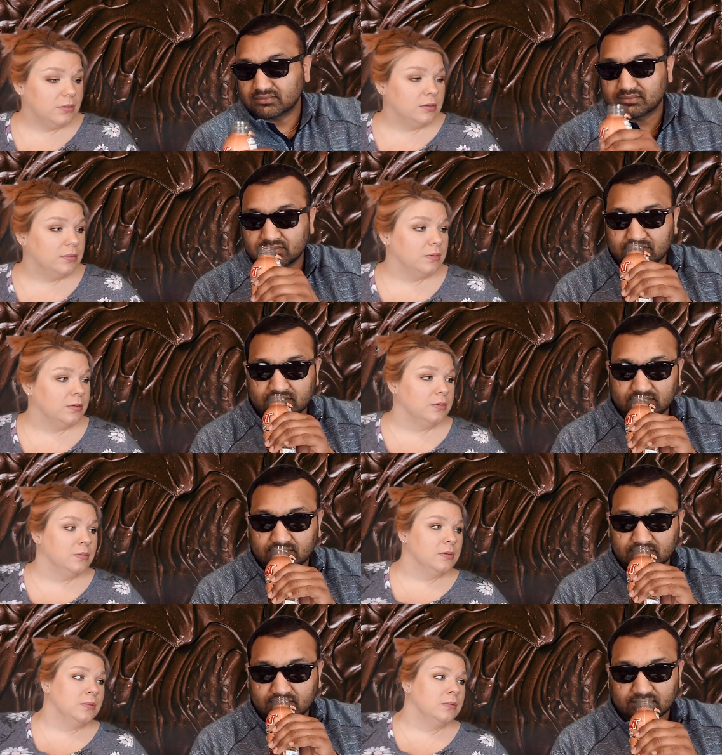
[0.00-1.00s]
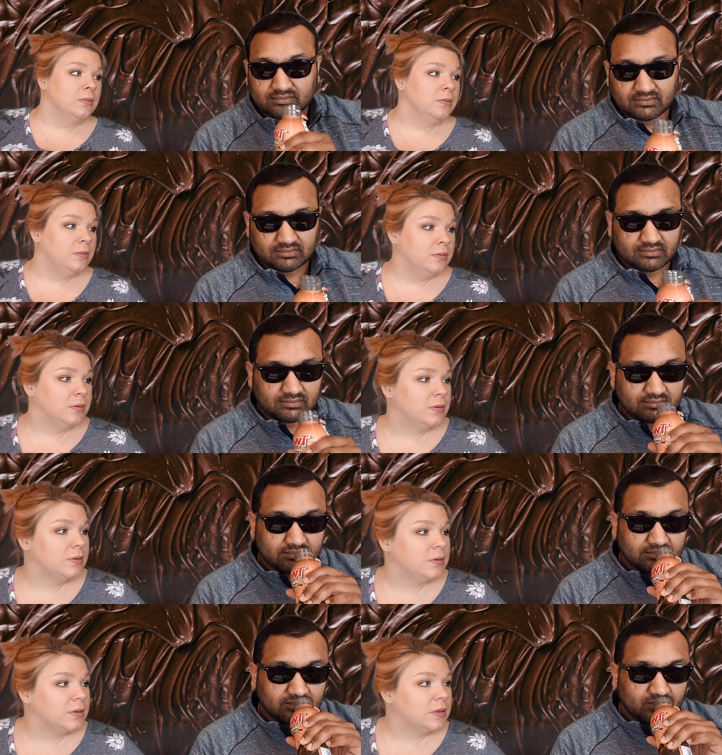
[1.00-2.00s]

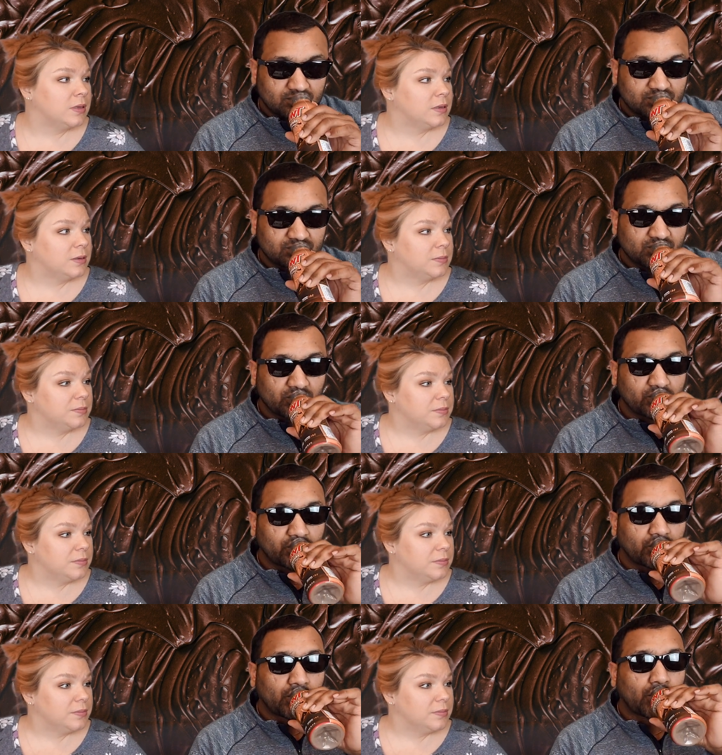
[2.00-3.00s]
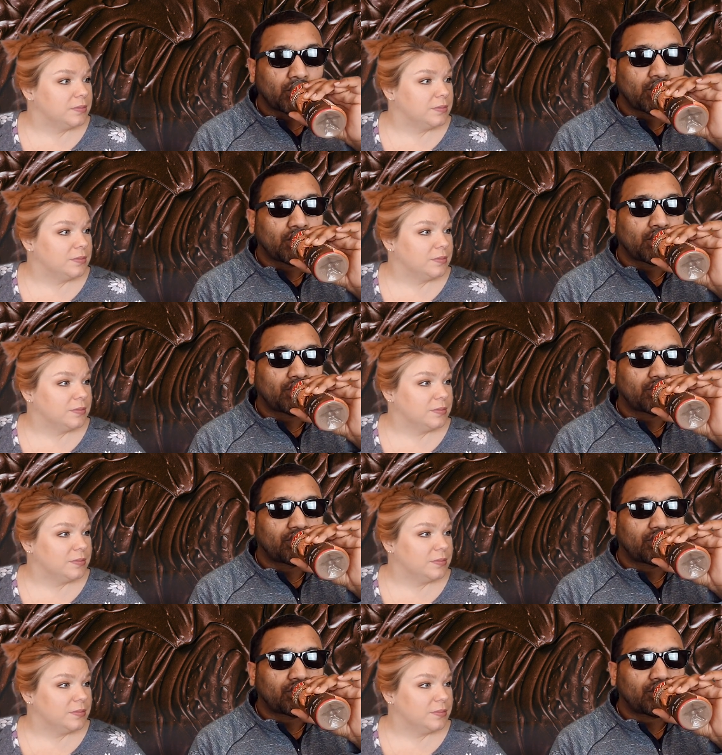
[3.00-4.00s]

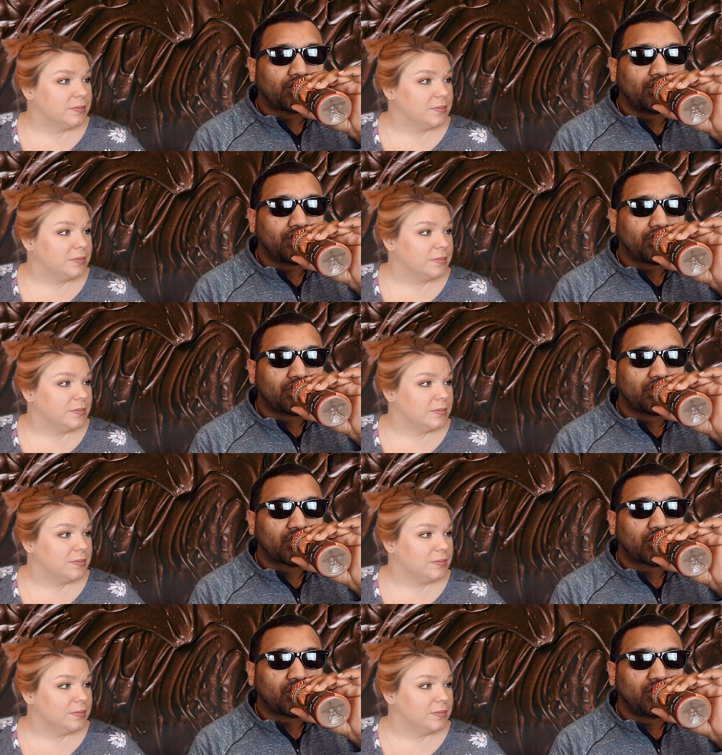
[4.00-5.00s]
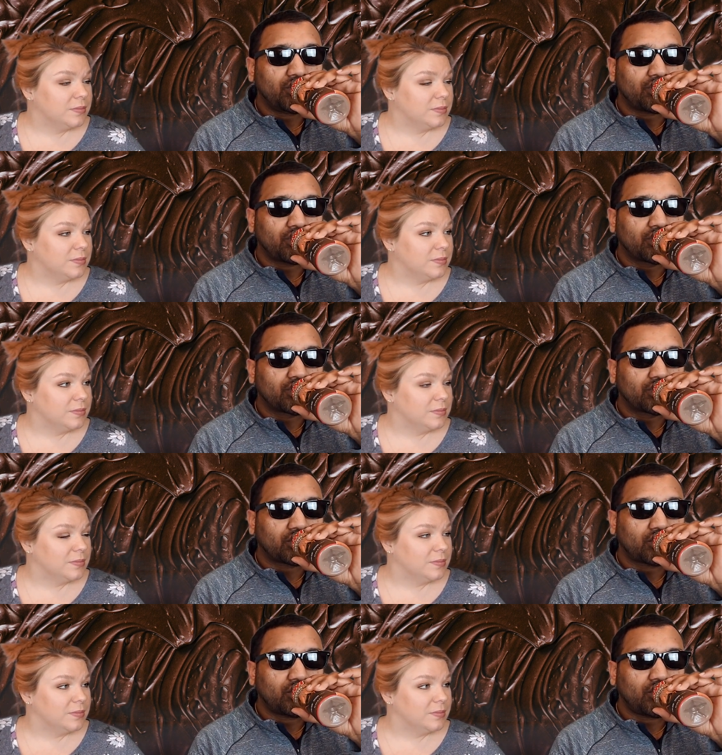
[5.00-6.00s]

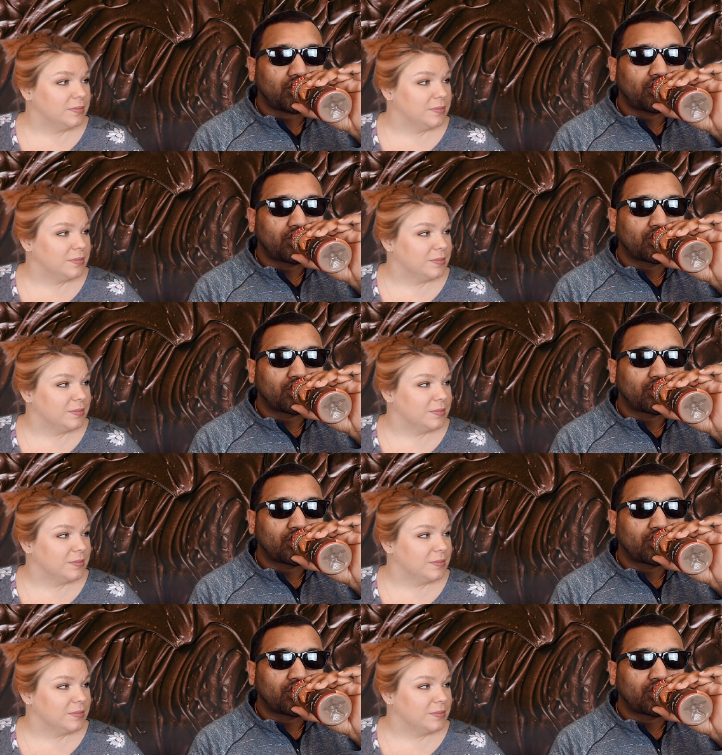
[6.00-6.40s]
Nothing is said.